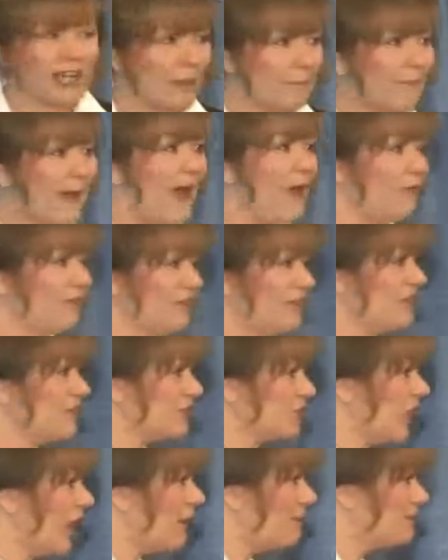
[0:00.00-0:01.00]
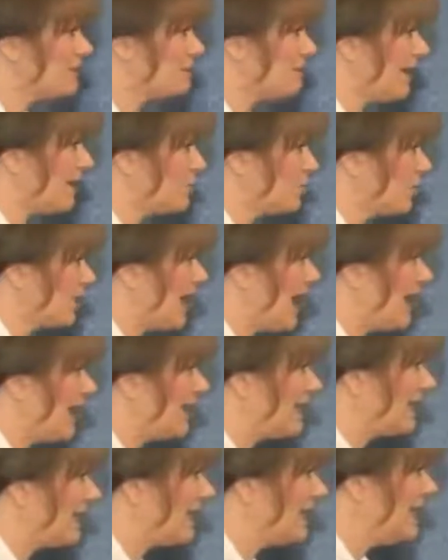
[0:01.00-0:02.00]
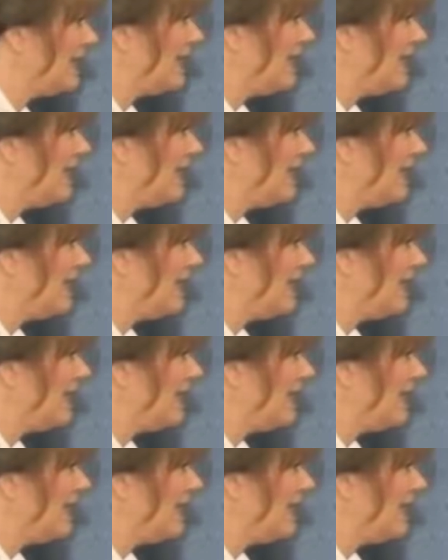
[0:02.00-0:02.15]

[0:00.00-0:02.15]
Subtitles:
about this time-space reality.